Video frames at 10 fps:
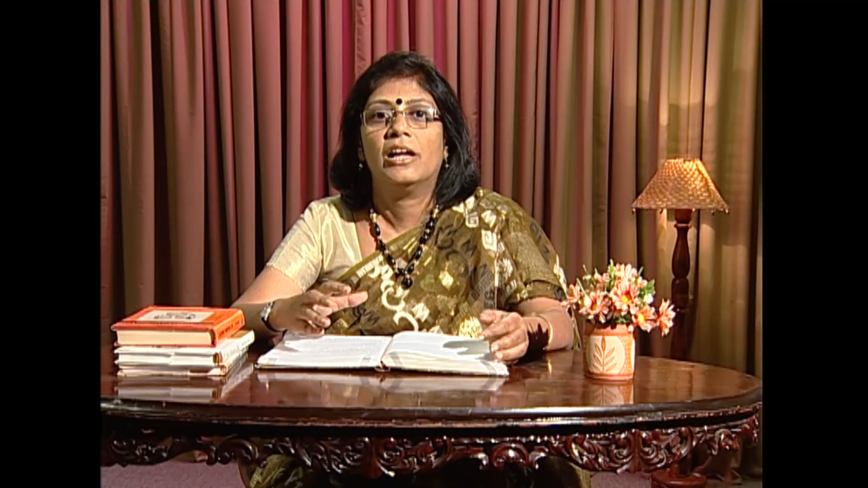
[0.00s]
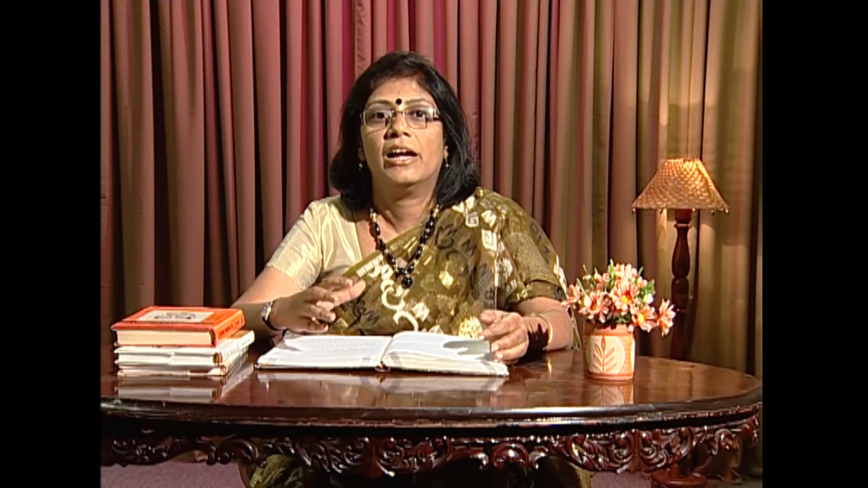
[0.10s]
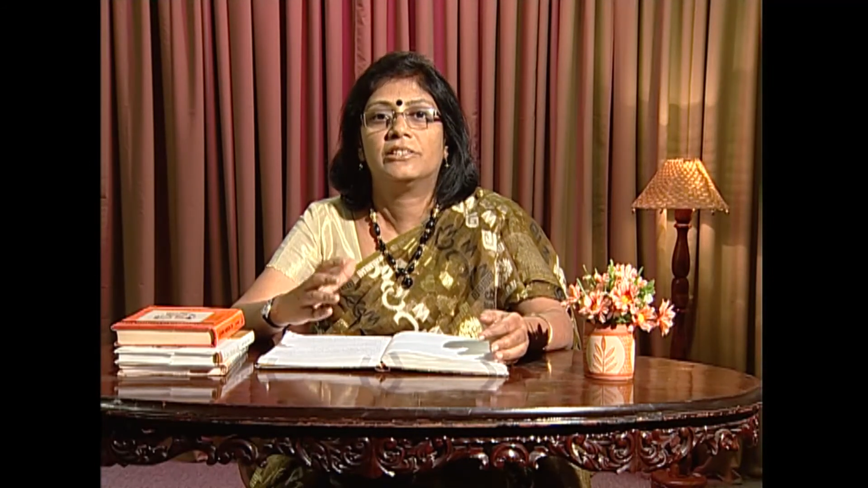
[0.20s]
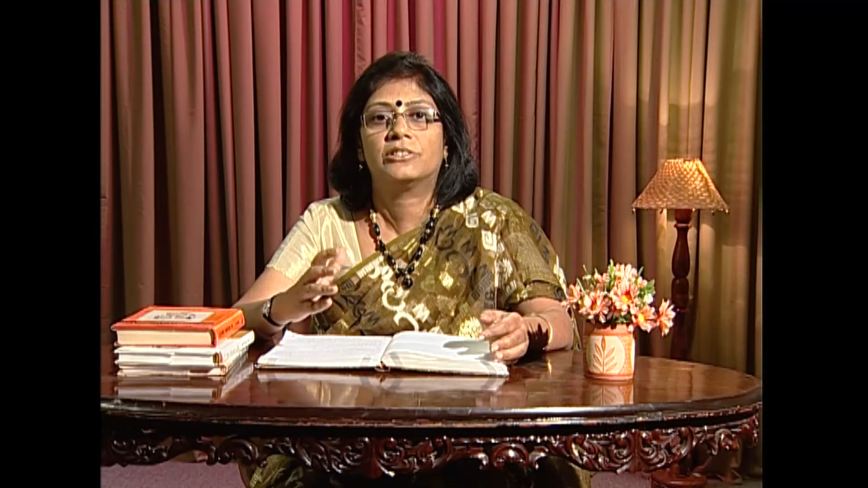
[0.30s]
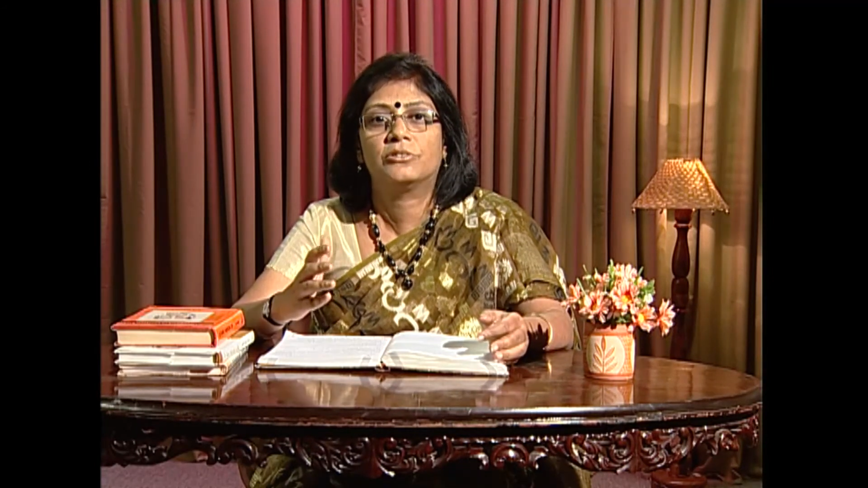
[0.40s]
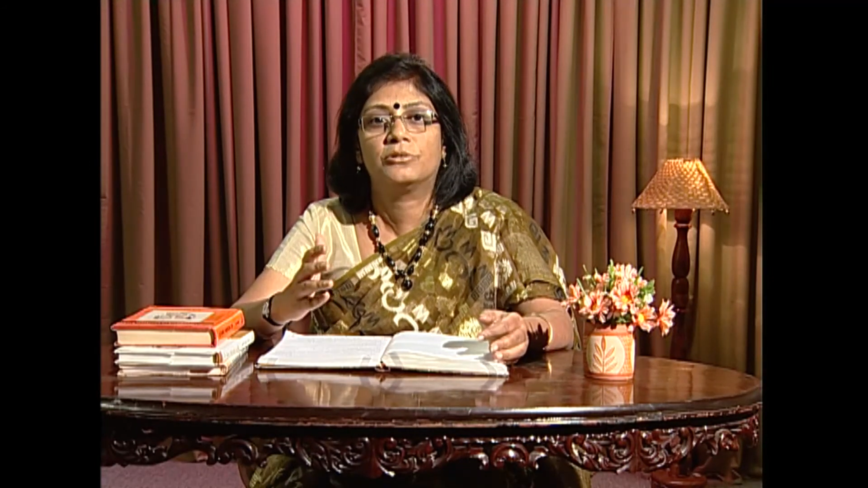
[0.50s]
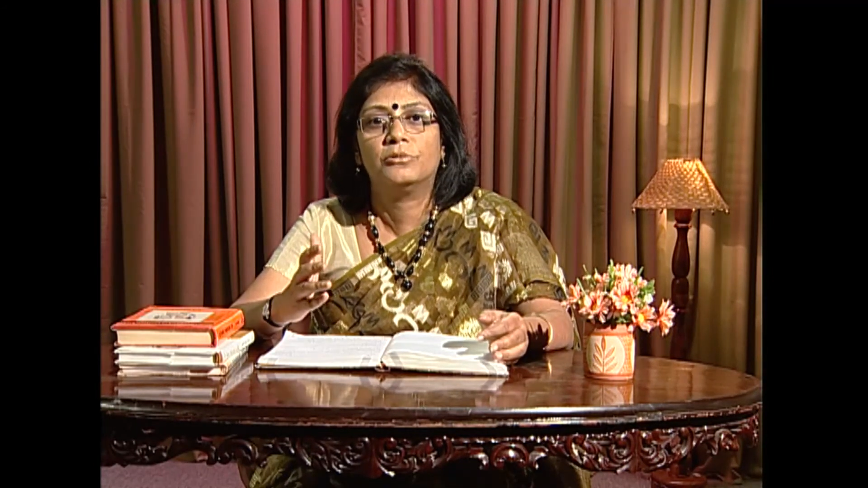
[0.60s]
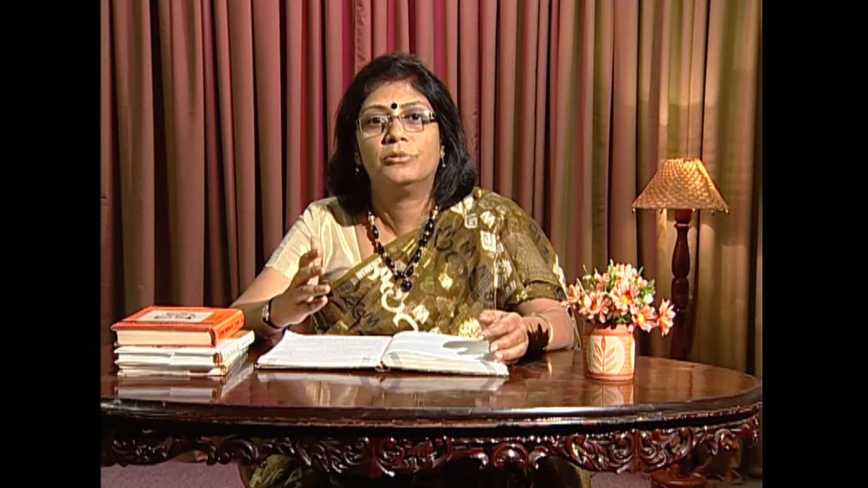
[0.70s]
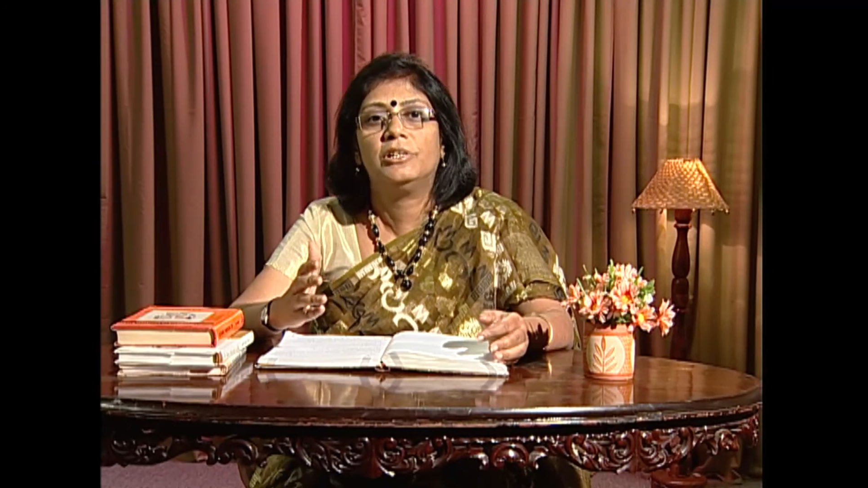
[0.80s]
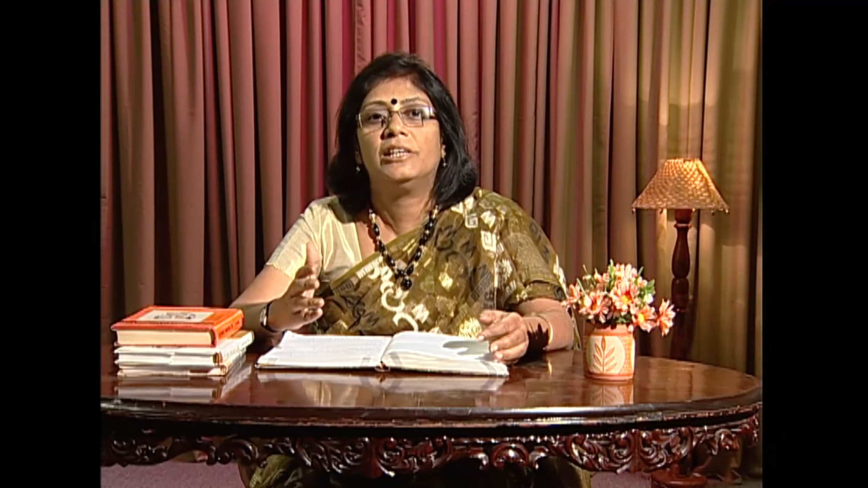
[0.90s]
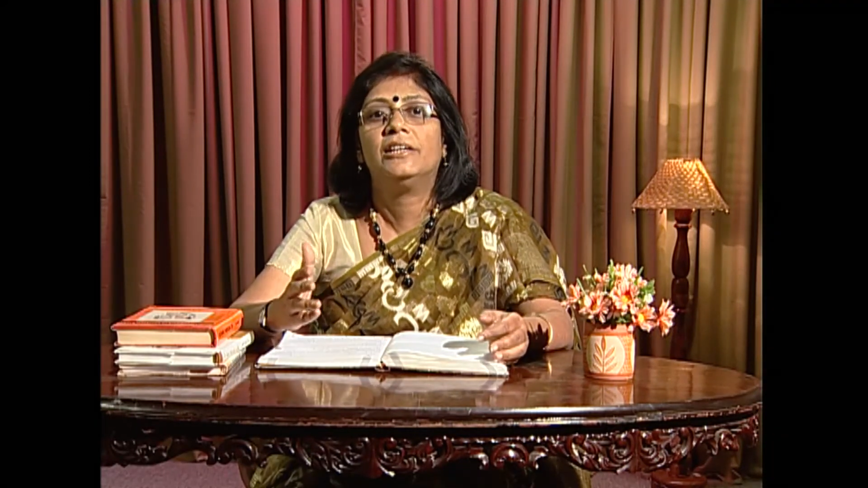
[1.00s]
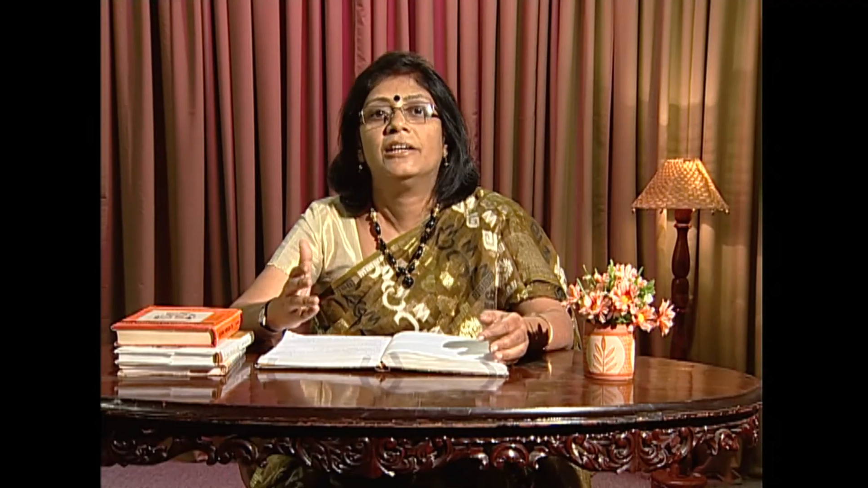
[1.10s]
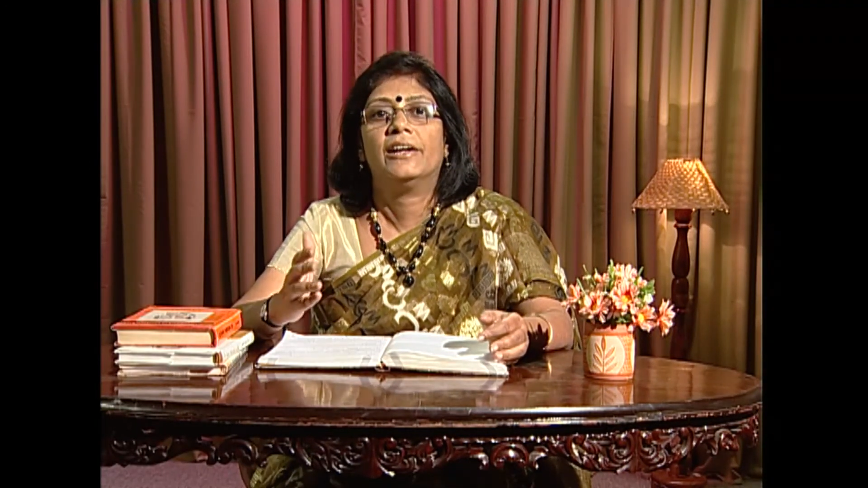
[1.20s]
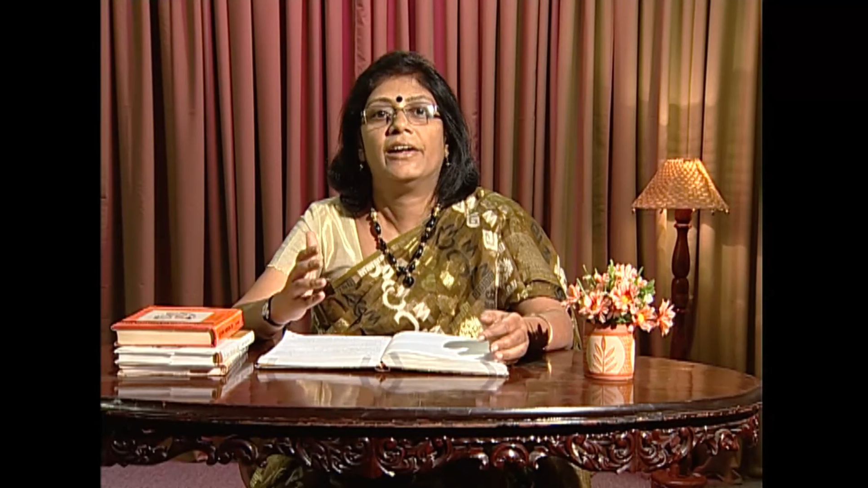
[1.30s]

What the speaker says: has truly